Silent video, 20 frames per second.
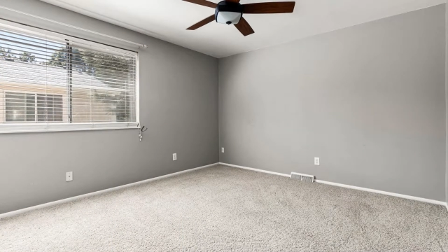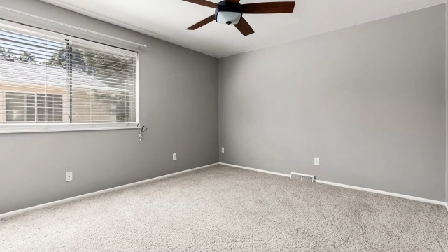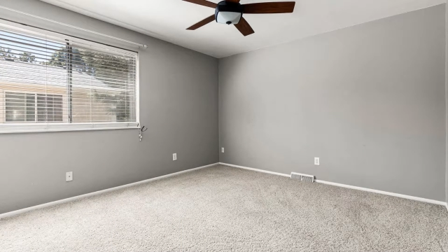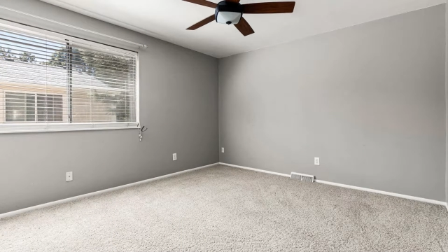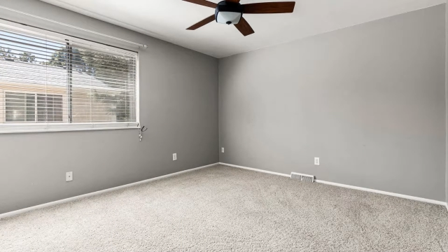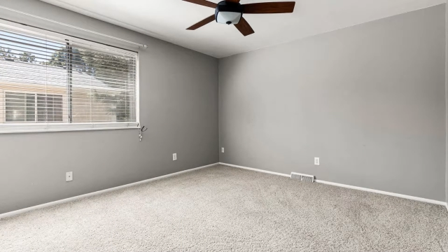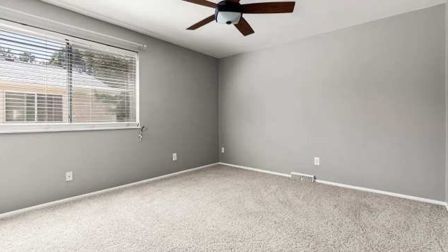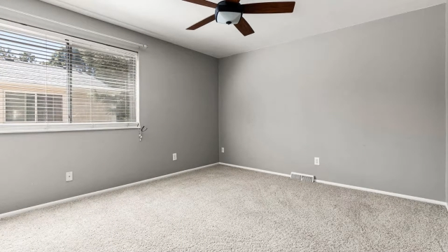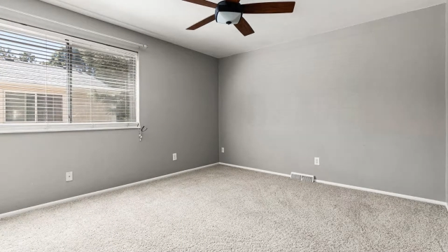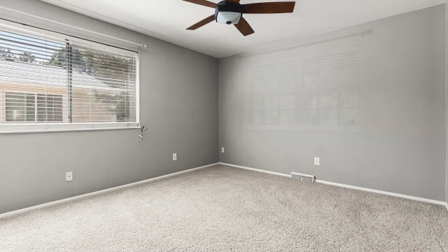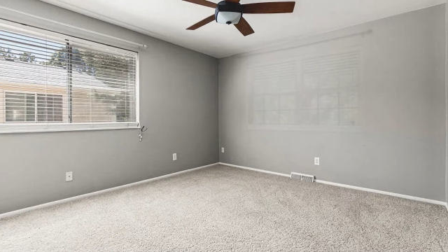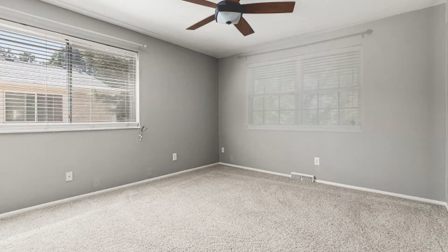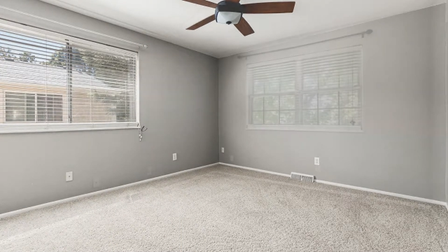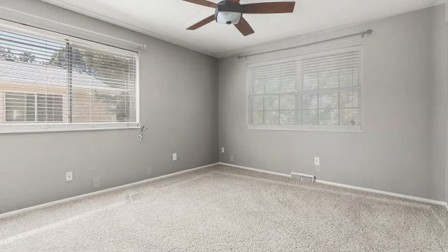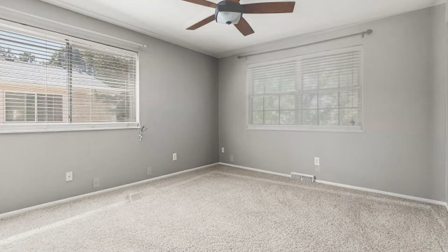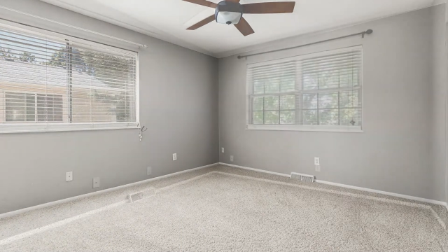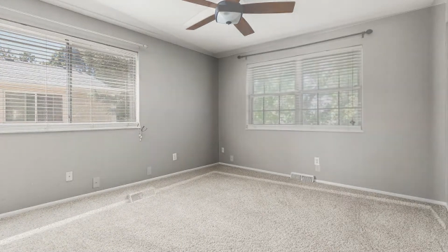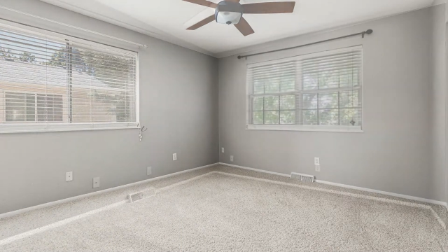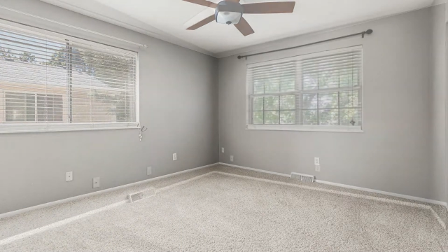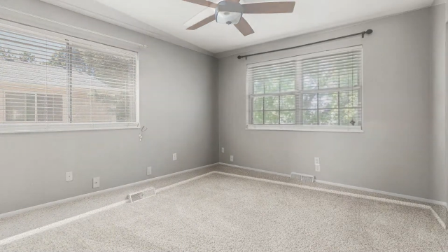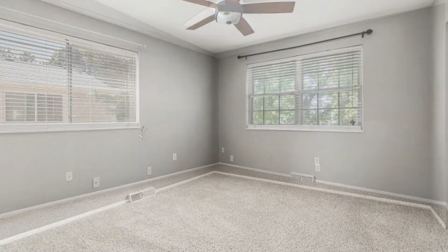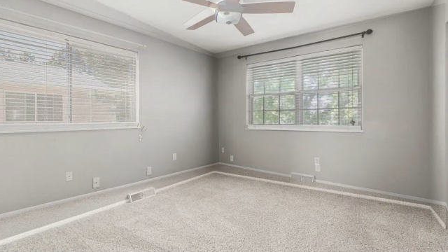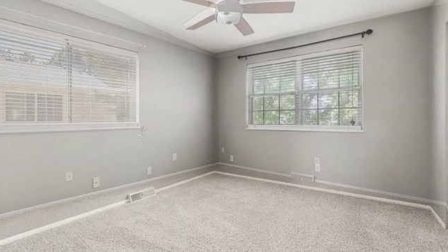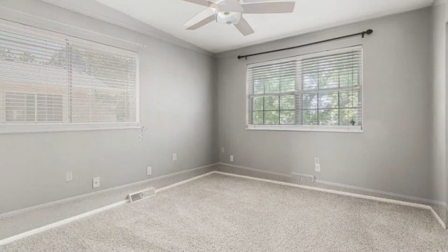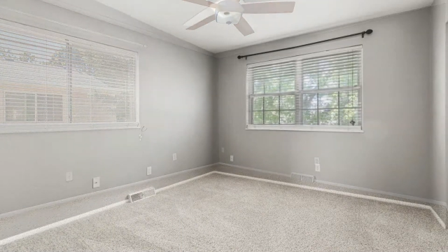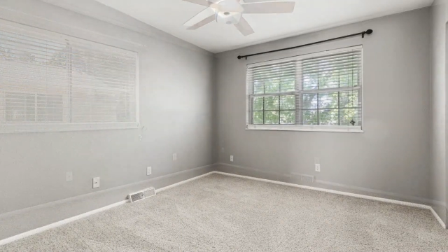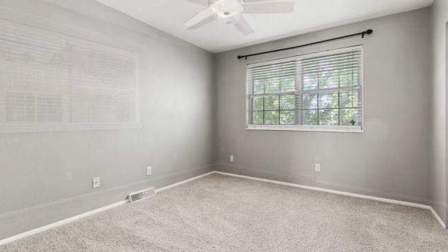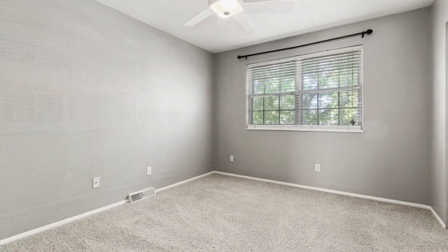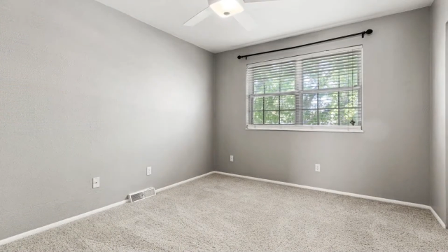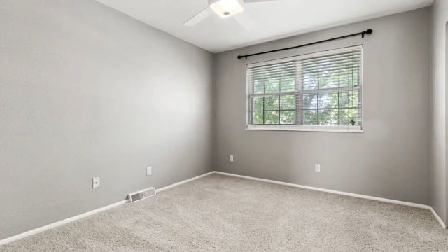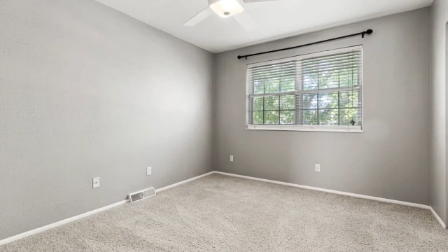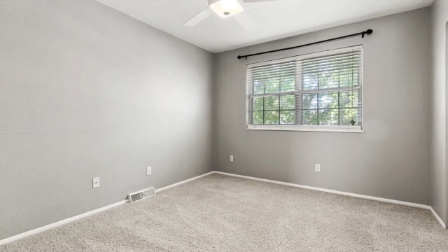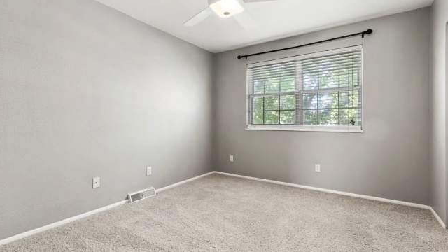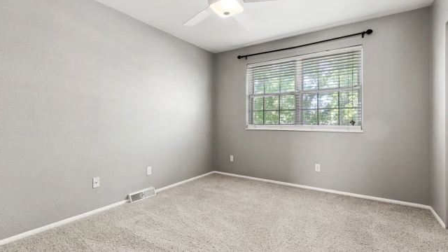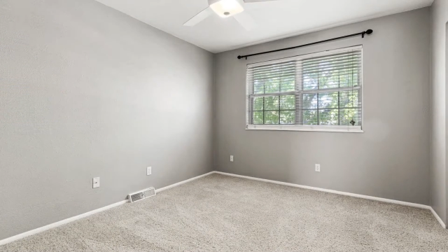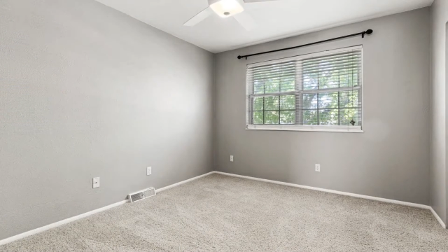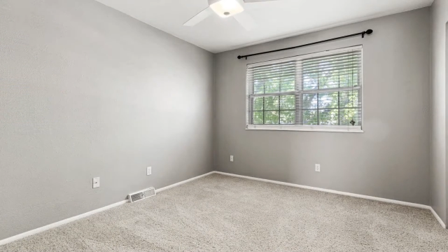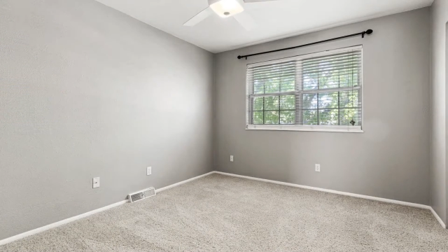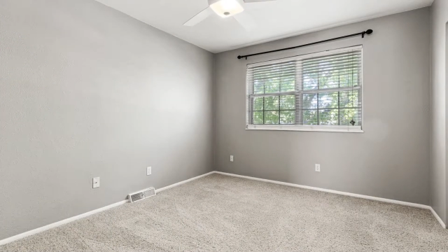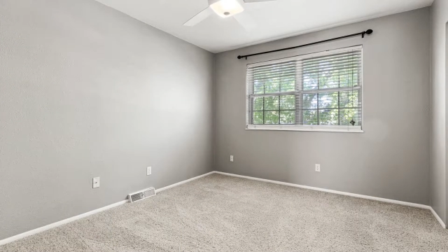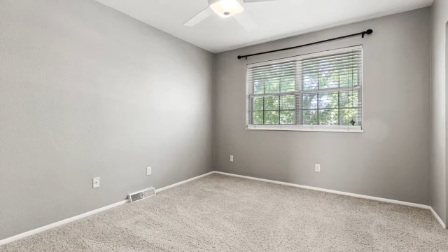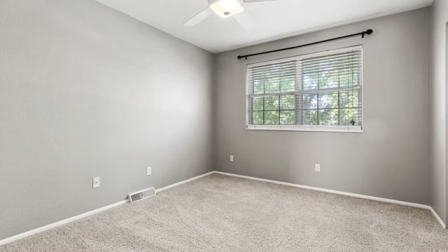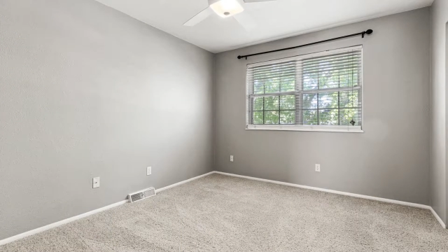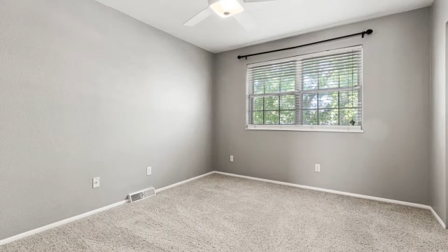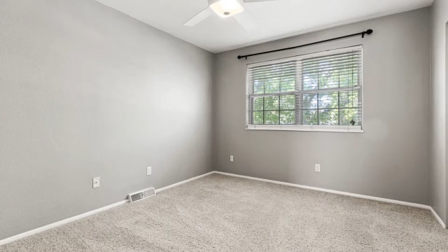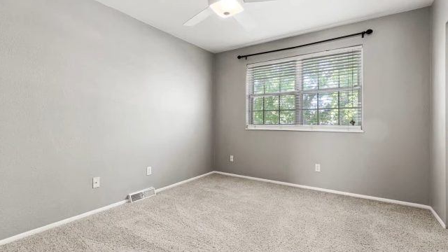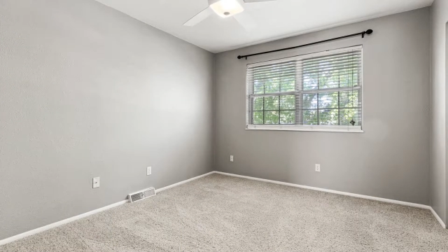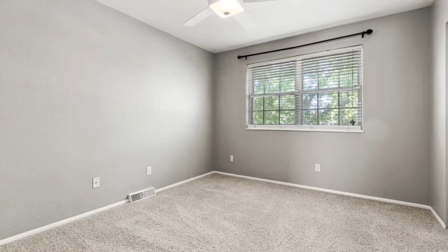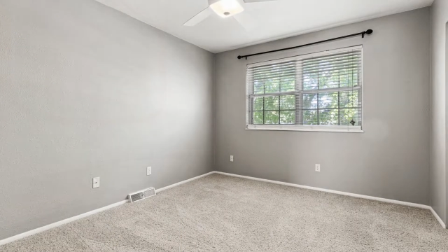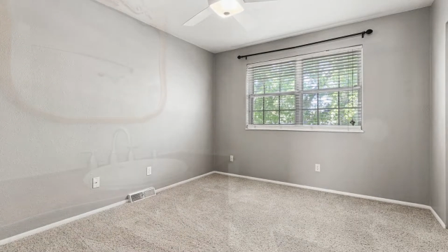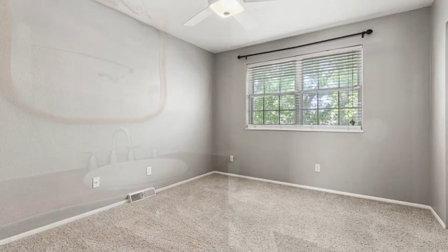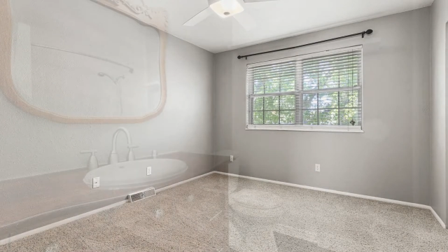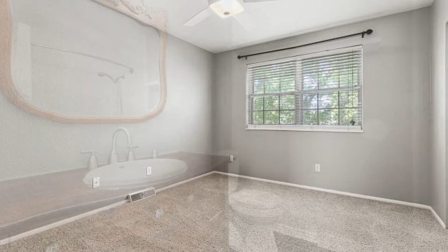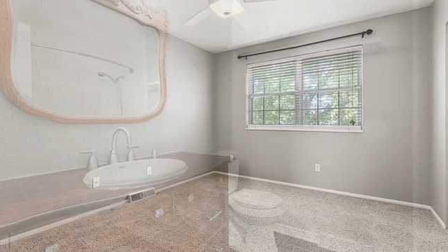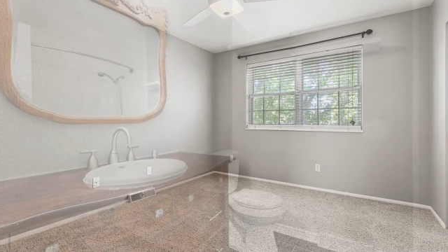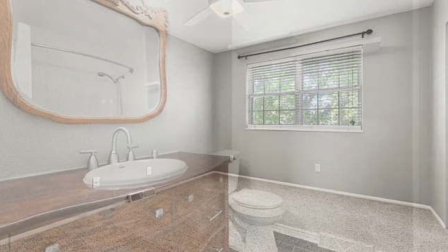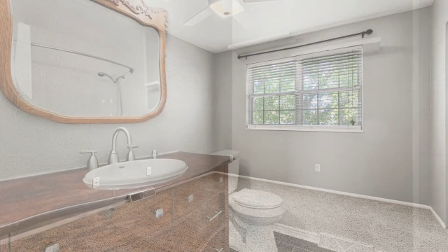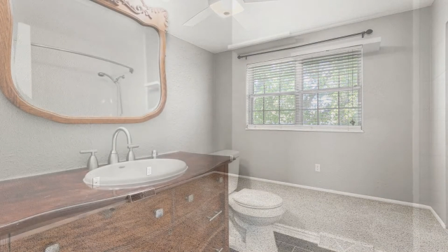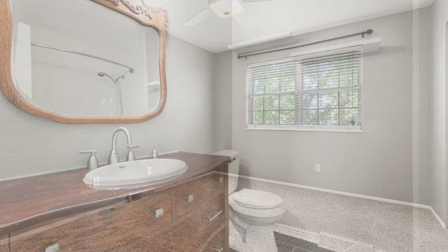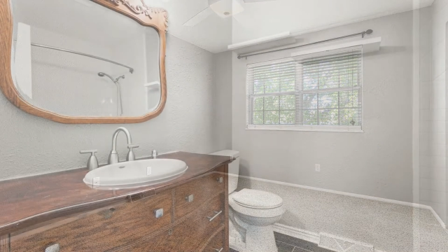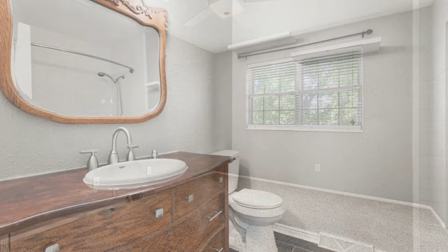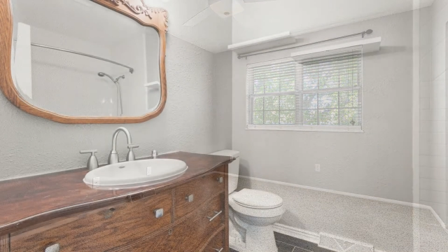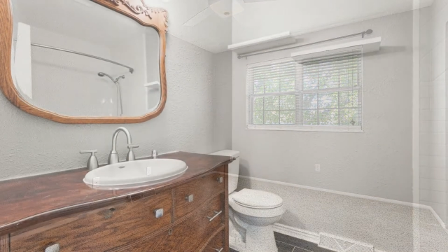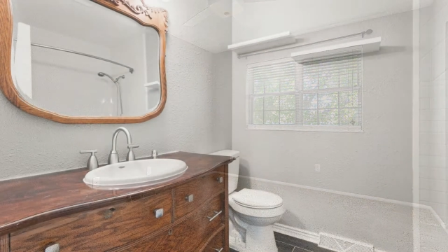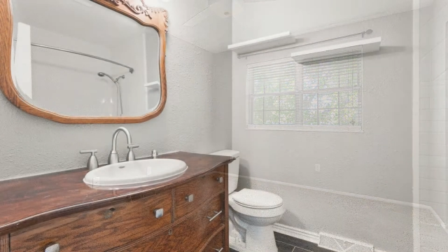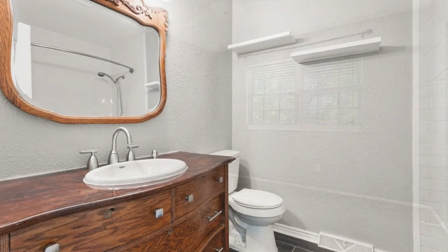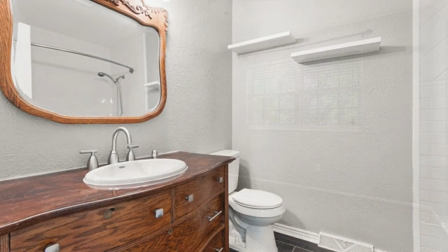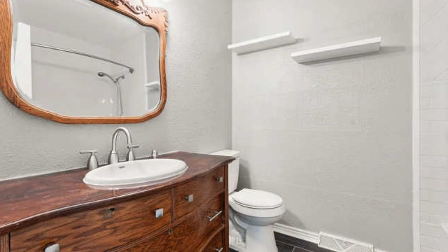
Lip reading: No face is visible, so there are no lips to read.